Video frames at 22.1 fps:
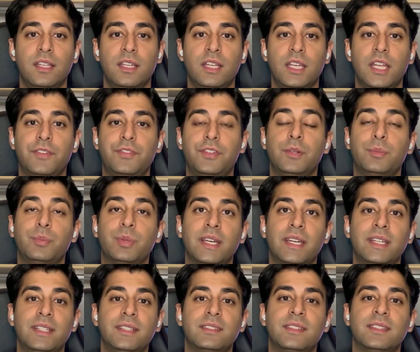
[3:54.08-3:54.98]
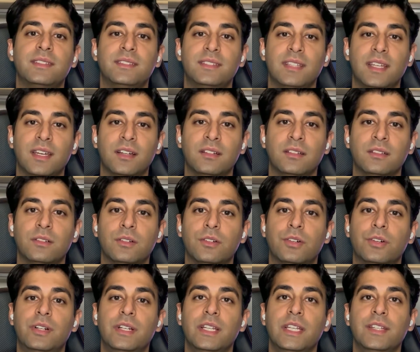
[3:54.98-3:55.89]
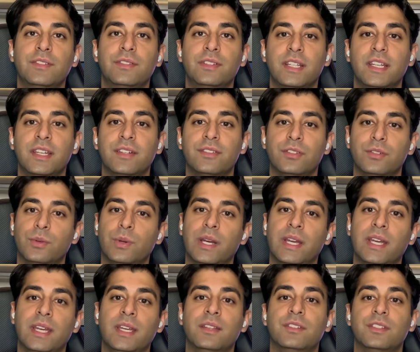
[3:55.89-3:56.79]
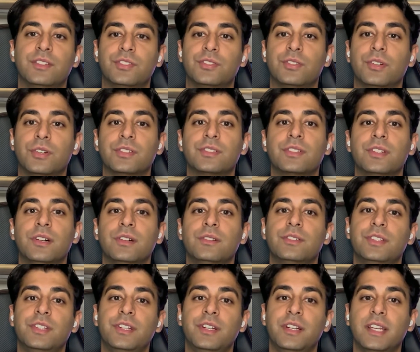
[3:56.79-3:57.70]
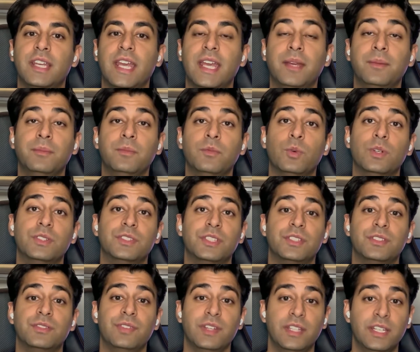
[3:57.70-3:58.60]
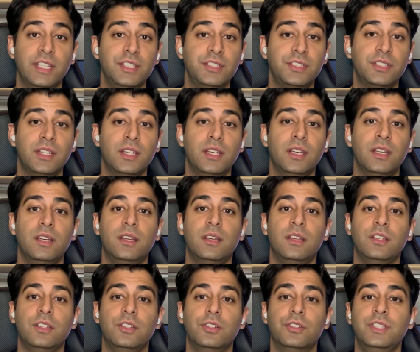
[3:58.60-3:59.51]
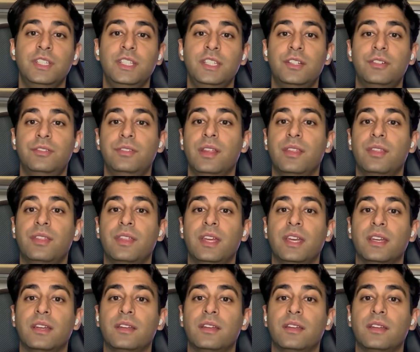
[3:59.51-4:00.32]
If your plan is to sell or even give away the source code to your game once it's finished, you'll need to rethink